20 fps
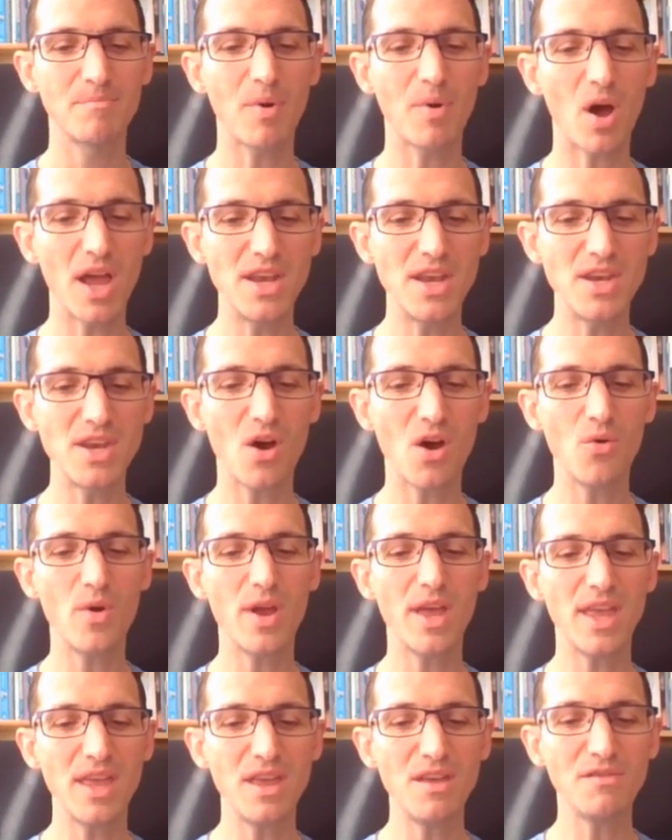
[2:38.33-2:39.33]
But I know
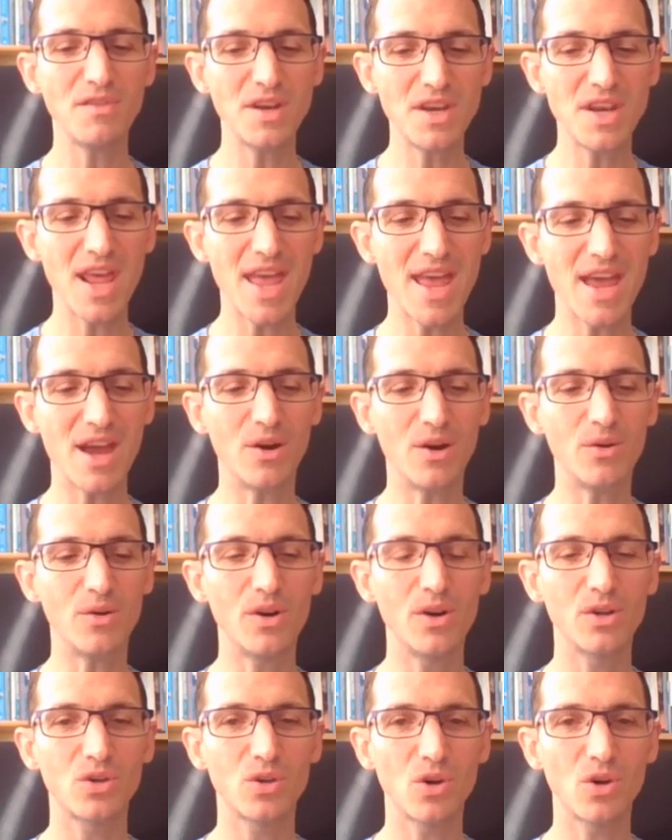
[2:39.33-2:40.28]
even now